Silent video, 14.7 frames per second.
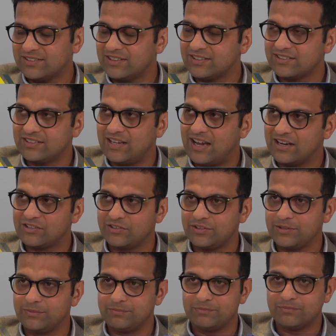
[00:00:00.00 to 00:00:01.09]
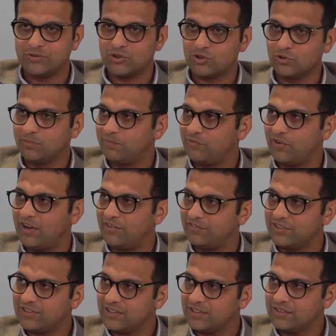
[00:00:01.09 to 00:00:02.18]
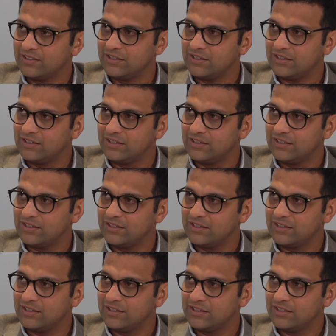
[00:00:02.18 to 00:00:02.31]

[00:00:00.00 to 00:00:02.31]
There's an acronym soup for everything.